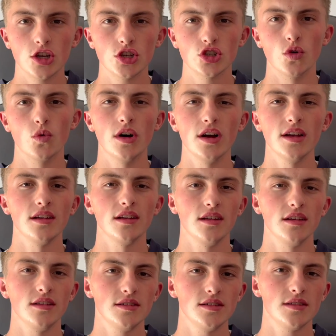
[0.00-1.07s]
So what
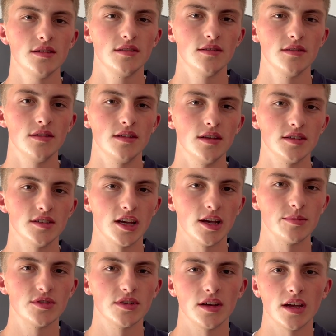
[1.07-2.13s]
is the Samsung